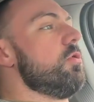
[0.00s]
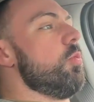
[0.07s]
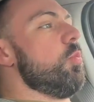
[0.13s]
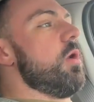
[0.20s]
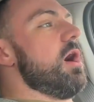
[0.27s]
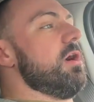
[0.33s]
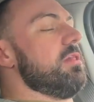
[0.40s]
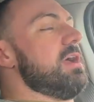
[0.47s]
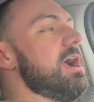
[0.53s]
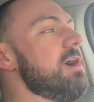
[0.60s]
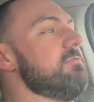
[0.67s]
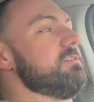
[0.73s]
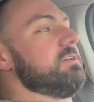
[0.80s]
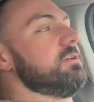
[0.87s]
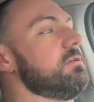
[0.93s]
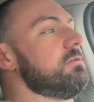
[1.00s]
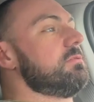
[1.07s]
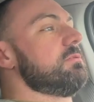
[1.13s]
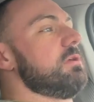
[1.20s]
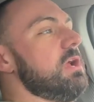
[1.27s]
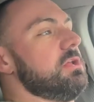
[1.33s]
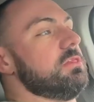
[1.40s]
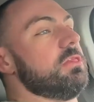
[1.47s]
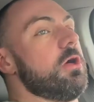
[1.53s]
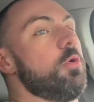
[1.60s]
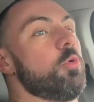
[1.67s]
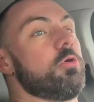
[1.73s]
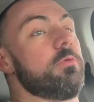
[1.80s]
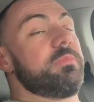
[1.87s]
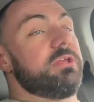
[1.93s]
while having a
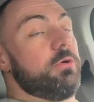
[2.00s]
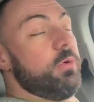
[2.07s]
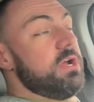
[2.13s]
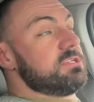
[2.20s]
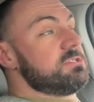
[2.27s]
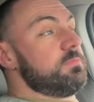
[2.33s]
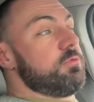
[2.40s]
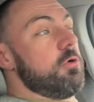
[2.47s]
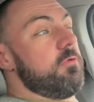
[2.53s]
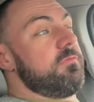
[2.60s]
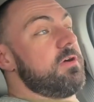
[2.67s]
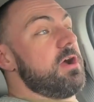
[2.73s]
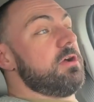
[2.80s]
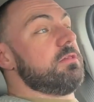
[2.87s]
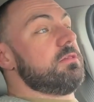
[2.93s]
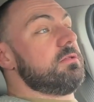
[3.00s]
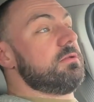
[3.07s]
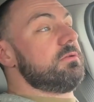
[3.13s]
lower amino acid profile.